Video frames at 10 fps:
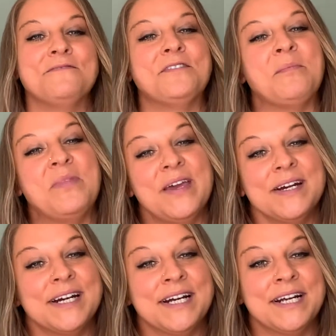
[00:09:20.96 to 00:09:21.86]
From
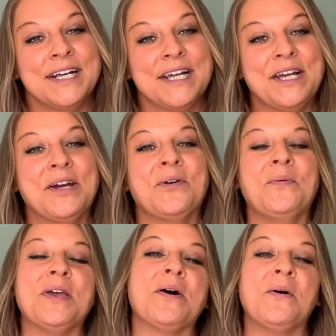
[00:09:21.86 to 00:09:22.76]
there,
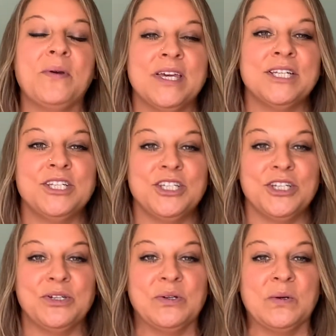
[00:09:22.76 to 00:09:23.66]
we go
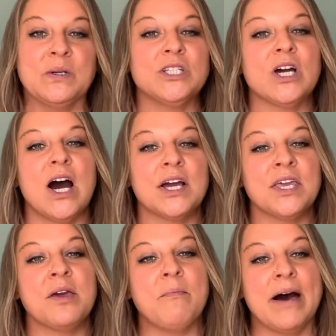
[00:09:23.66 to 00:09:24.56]
into
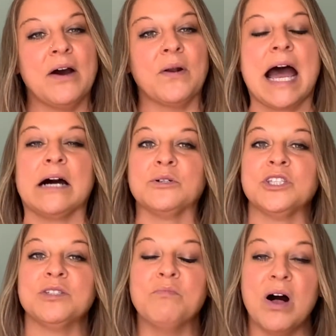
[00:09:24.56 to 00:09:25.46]
talking about how
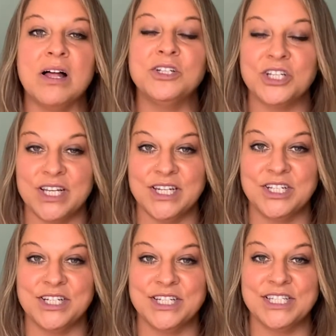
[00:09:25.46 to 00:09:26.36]
small
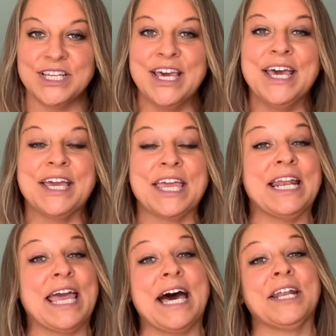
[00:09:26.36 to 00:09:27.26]
changes can
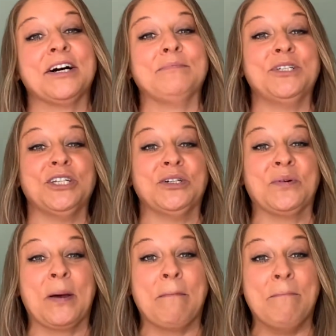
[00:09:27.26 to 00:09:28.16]
add up
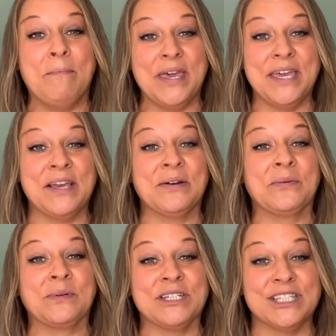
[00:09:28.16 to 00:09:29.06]
to big
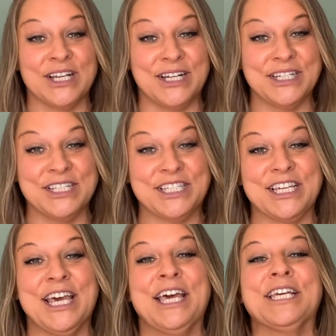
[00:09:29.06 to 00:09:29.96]
results.
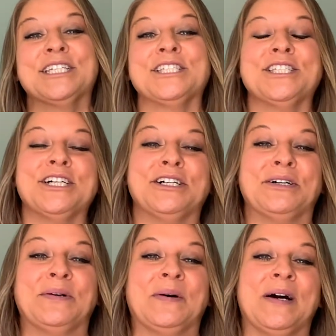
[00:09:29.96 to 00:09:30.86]

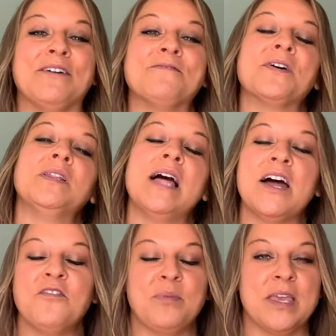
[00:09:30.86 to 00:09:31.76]
So for a lot
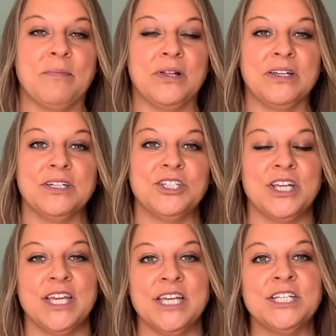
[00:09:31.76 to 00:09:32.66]
of people,
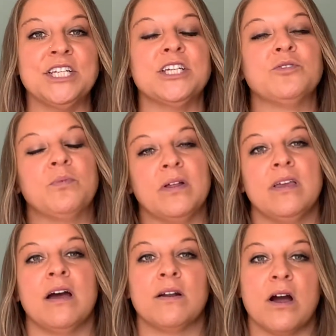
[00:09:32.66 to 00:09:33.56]
change is really
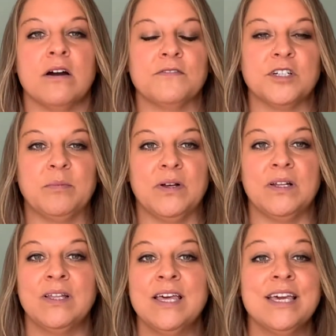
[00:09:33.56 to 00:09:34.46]

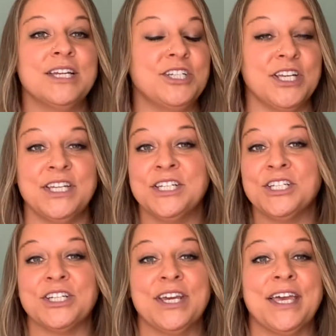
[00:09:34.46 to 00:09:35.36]
uncomfortable.
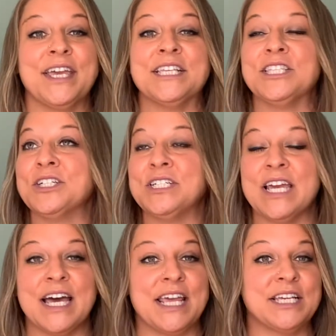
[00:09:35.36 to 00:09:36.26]
Change is looked
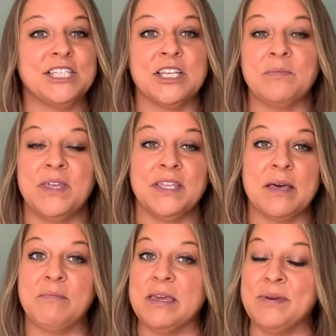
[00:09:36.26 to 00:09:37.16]
at as something
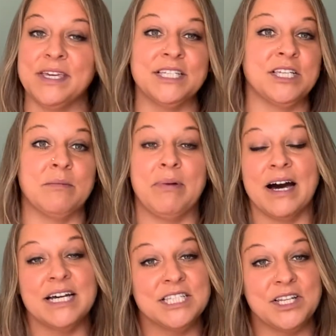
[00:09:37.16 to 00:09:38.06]
that maybe isn't a
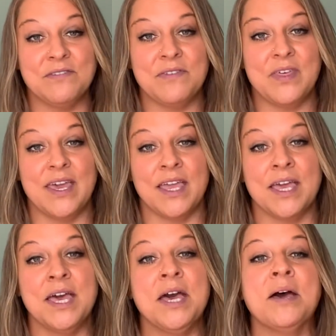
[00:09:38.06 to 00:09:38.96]
positive thing,
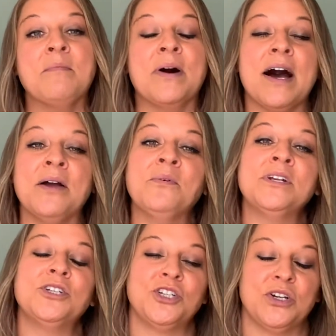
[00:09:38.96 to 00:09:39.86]
but I want
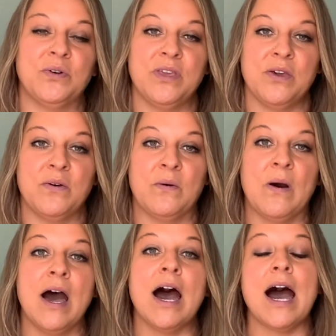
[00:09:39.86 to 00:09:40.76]
to show you
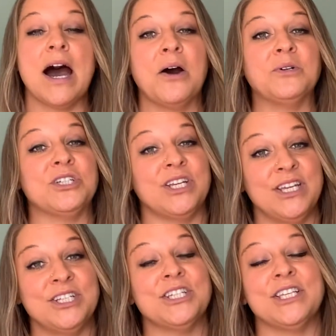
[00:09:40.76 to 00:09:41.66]
how
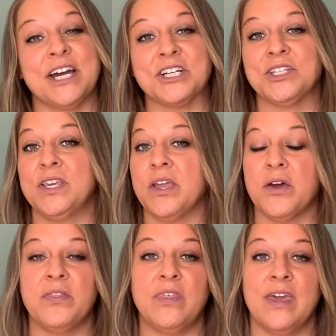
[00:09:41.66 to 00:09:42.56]
change is actually a
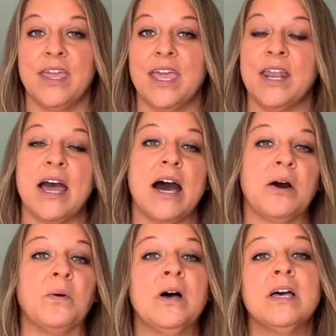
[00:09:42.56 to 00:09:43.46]
good thing and
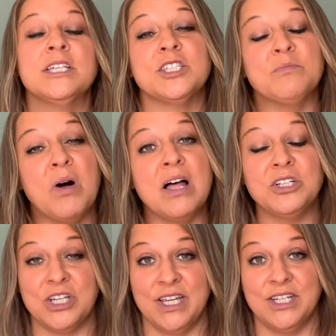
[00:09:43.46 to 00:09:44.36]
how small
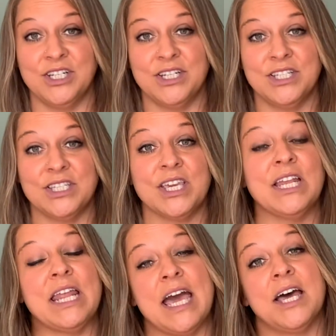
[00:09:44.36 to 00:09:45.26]
changes
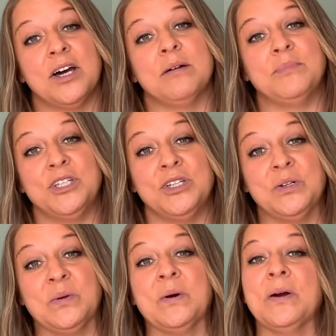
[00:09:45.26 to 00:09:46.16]
can add up
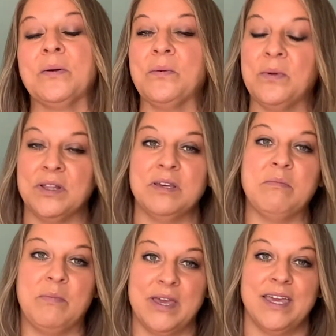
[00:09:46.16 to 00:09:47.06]
to really
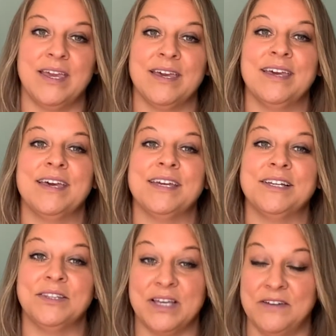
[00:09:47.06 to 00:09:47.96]
big
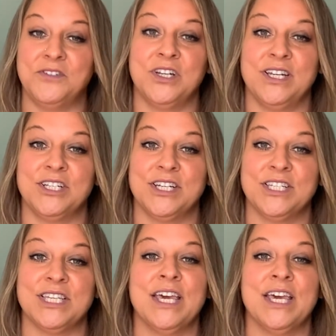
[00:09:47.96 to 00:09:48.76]
life changes.